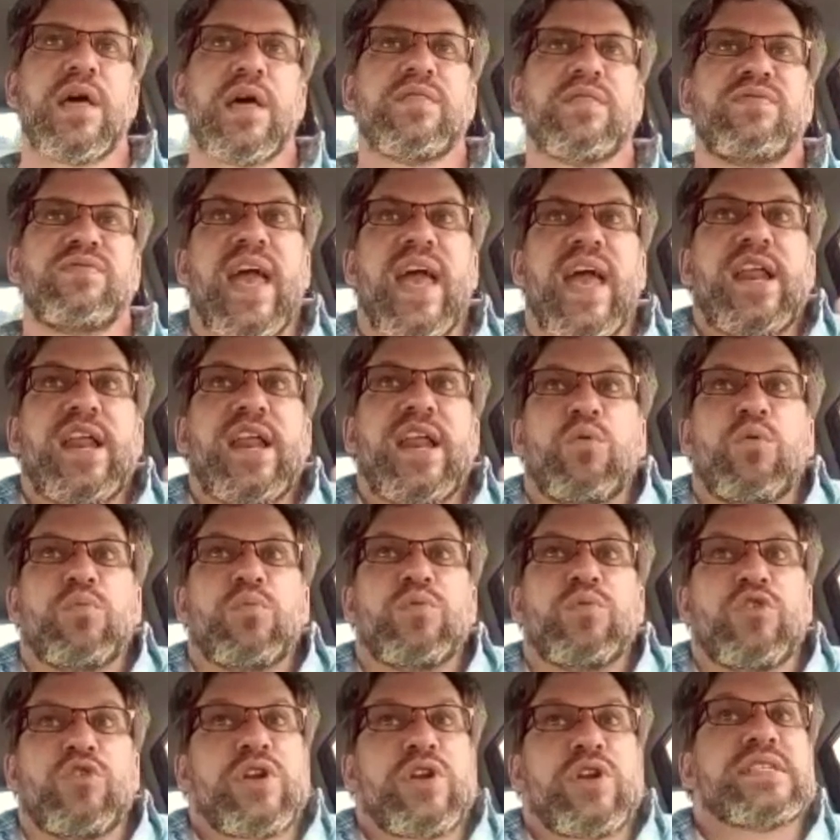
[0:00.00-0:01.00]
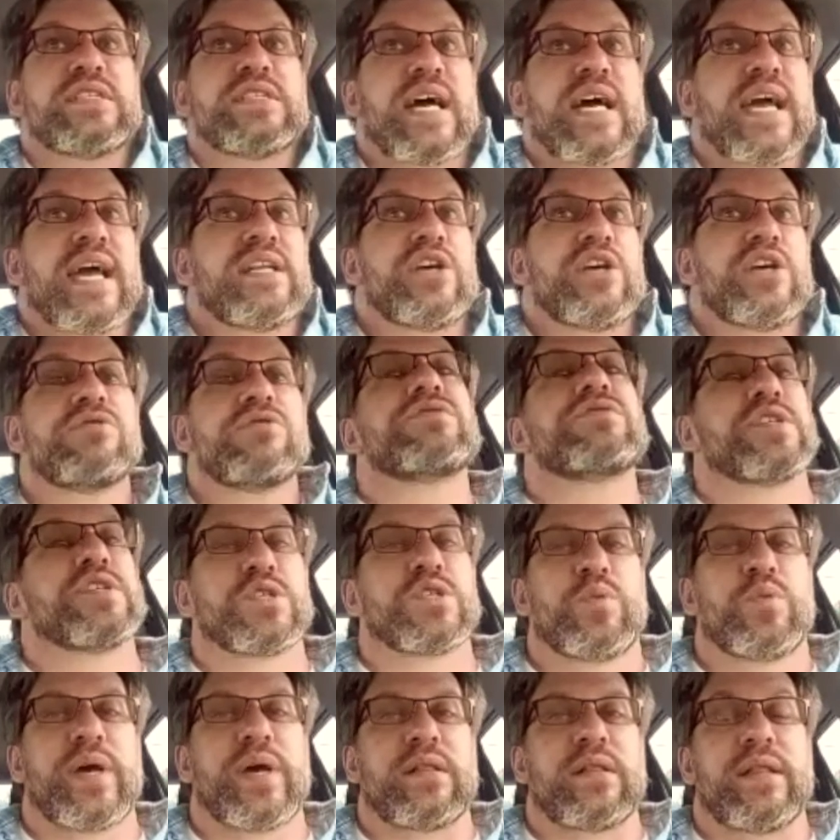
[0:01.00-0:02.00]
they're not diagnosed
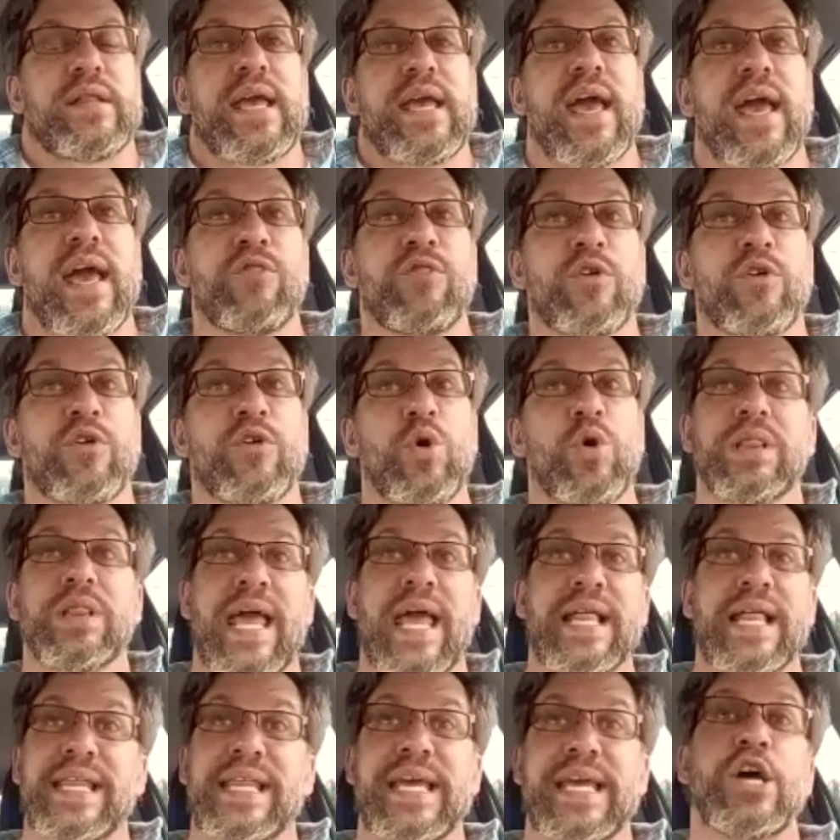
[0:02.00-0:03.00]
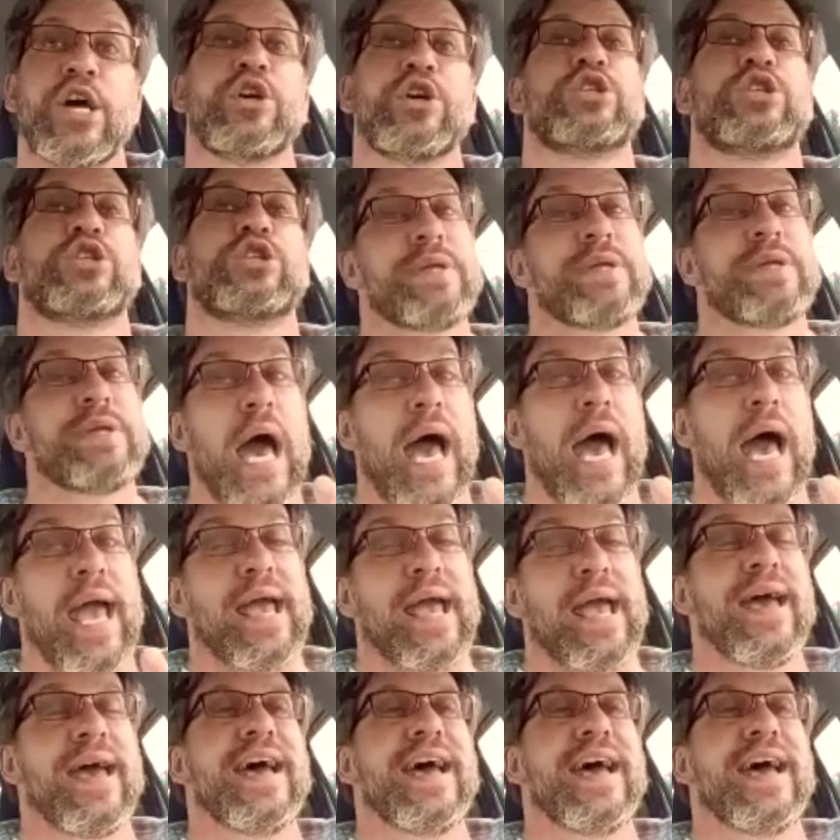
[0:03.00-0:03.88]
as quickly and they're more likely to die.